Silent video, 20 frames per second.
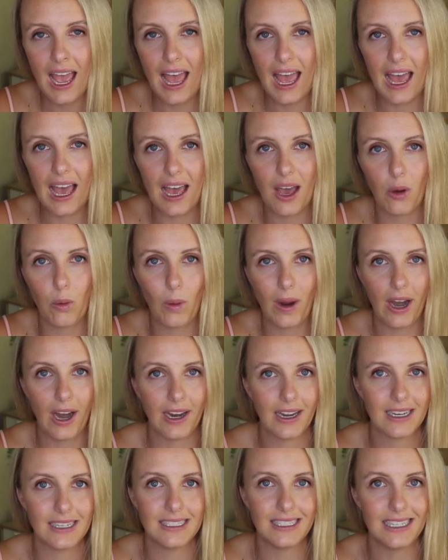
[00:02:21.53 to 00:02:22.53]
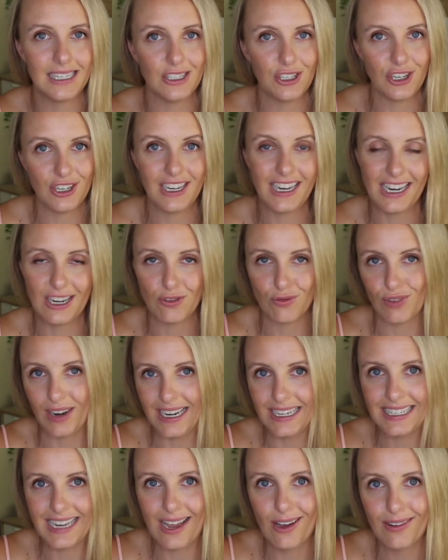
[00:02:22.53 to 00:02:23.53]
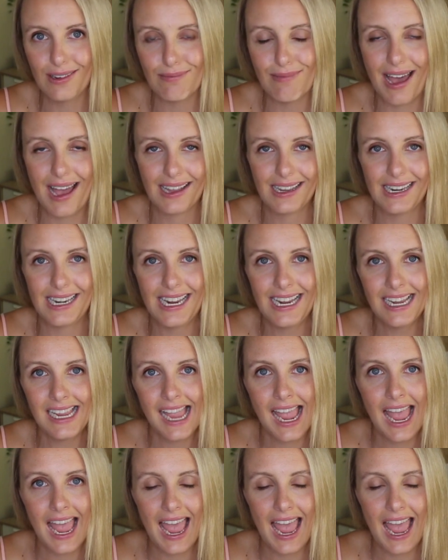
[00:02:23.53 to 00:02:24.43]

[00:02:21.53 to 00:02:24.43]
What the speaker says: where I continued in retail in marketing